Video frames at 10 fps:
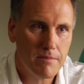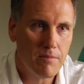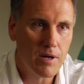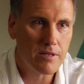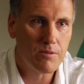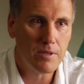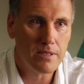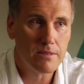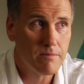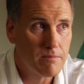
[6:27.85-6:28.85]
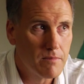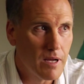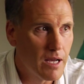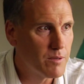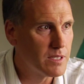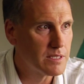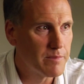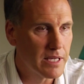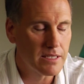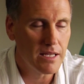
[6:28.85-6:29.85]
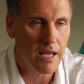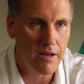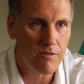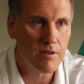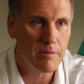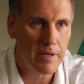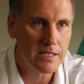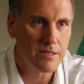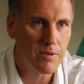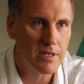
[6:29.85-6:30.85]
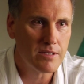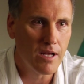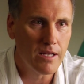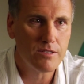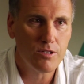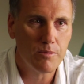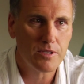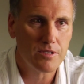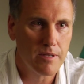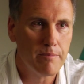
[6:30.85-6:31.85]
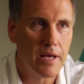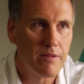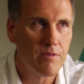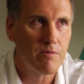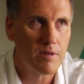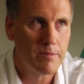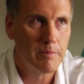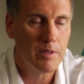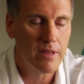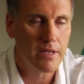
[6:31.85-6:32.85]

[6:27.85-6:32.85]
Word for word: mark where I would expect every patient with a solid tumor should benefit from immune